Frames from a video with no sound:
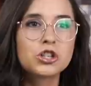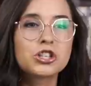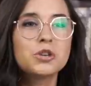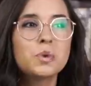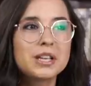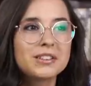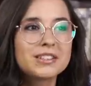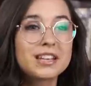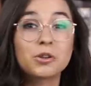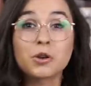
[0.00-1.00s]
She
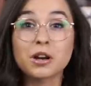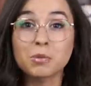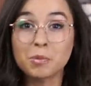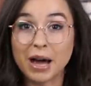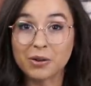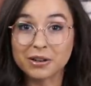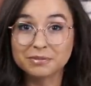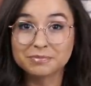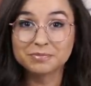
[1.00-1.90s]
wields incredible power